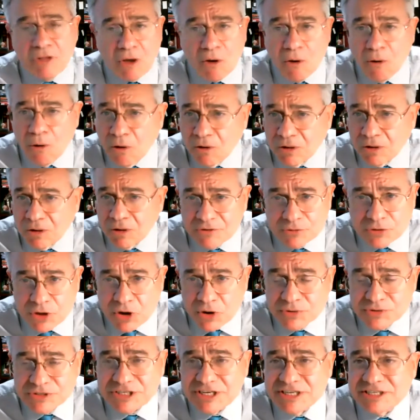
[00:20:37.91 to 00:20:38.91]
All of
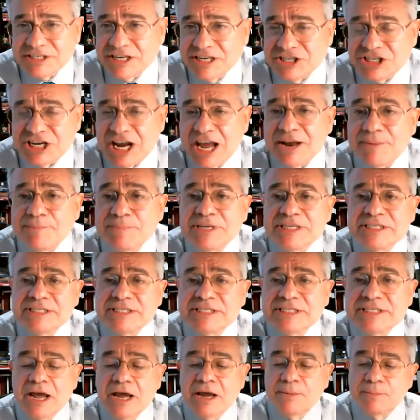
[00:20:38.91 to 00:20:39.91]
those disenchantments
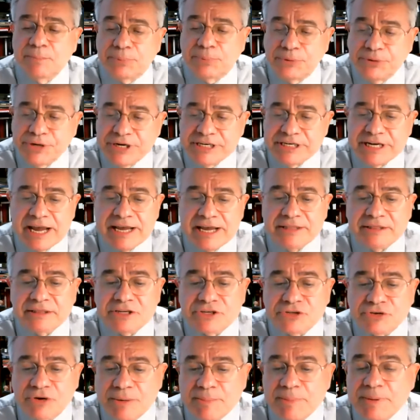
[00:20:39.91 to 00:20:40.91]
predate the
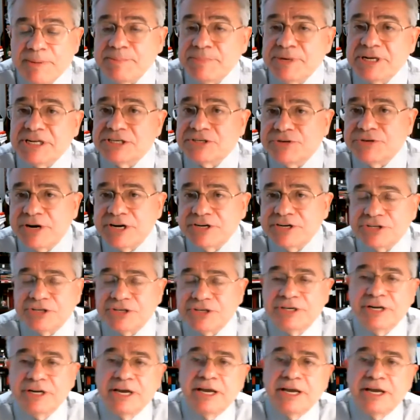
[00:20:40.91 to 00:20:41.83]
Trump administration